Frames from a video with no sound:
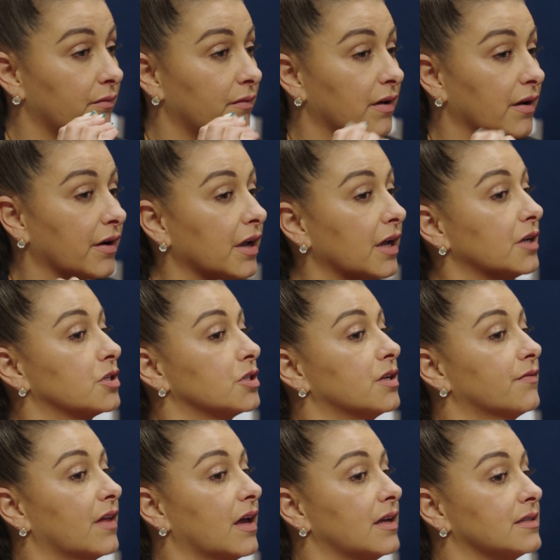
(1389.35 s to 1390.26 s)
variation
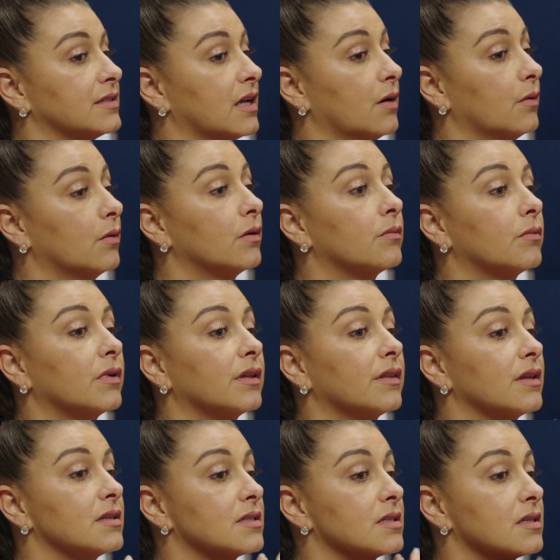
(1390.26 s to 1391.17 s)
of that. Is that what
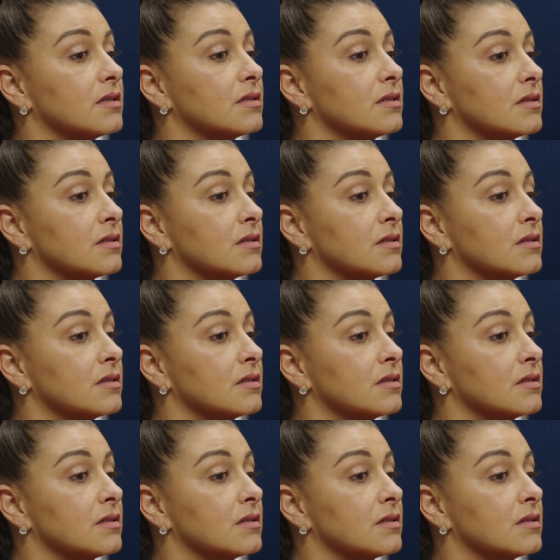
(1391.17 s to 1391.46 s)
this is?